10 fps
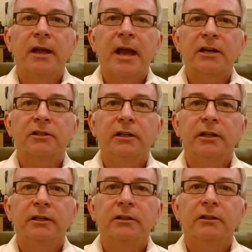
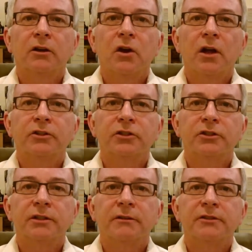actually cost
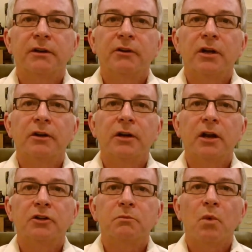yourself several
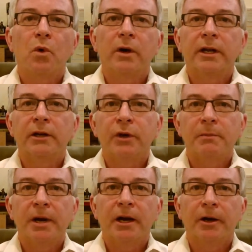$100s more in
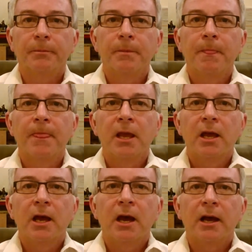repair.
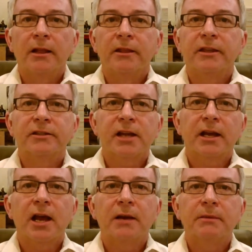The
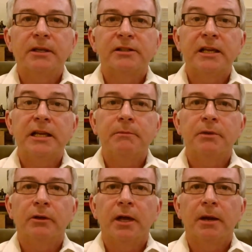second item is the heat
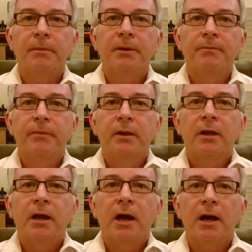buildup.
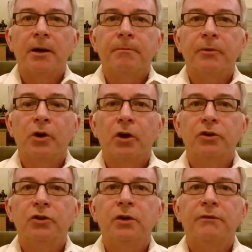There are
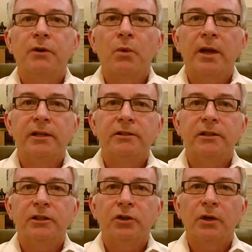two different ways
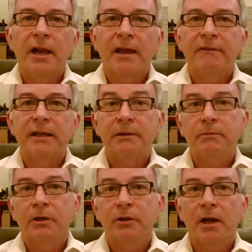that you can have heat
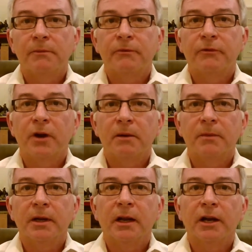buildup
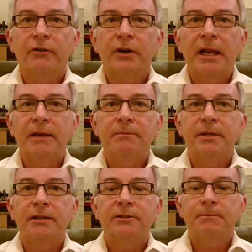from an electric
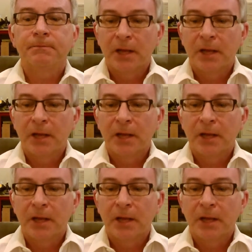handpiece.